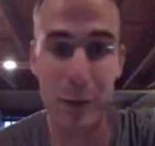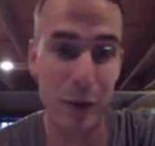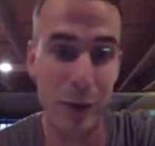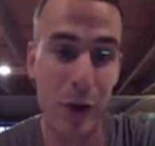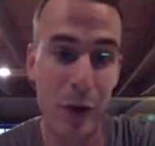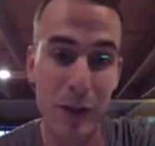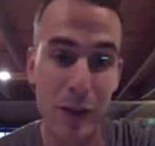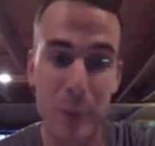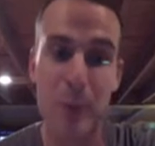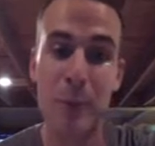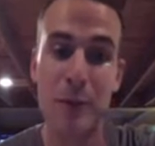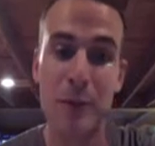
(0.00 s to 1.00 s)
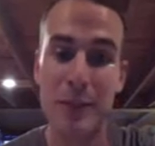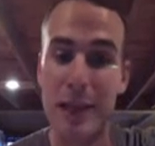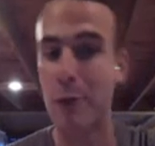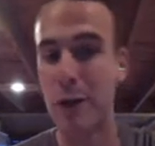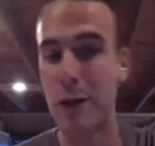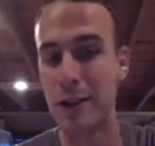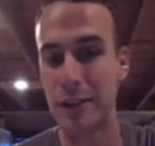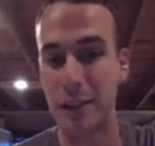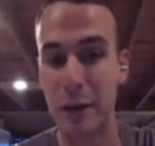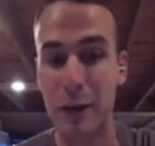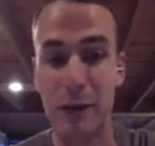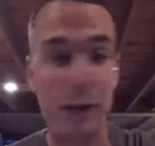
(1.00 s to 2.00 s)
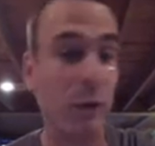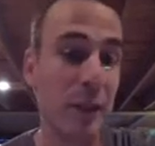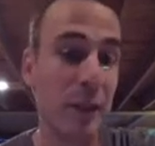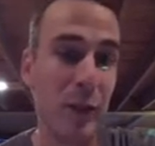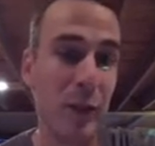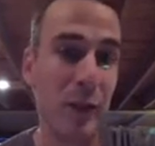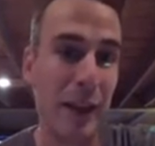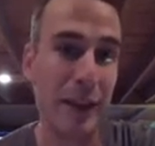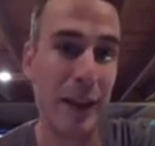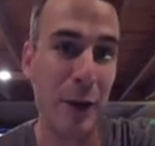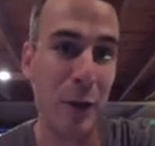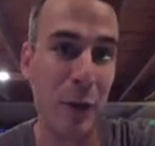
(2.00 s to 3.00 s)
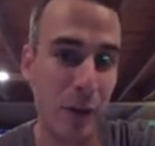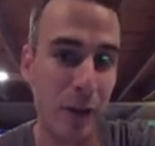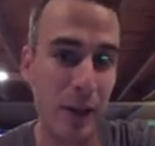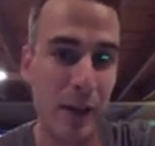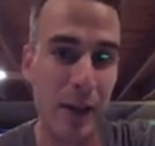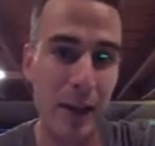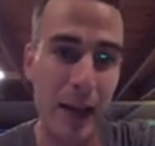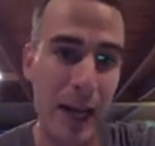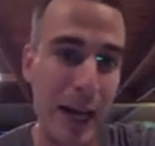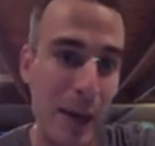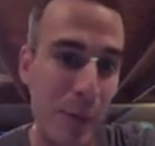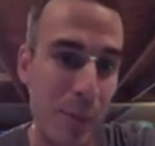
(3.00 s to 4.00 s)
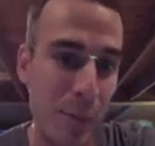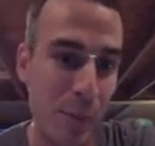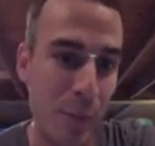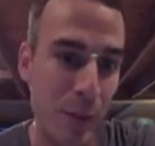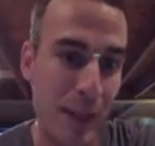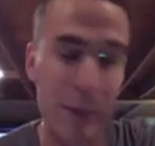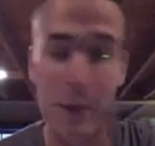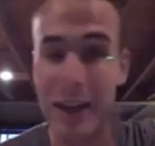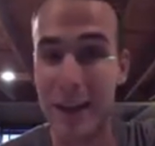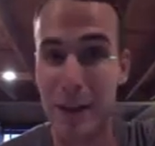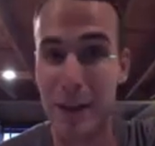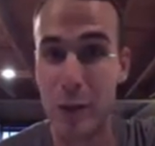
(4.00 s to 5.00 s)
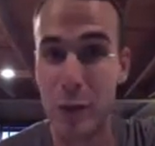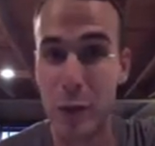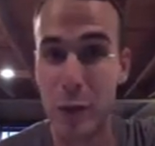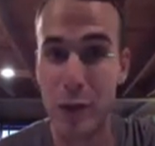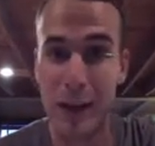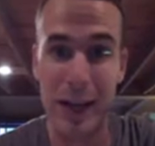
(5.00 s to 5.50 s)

So all these people's networks, if they really do like that quote, they might click through and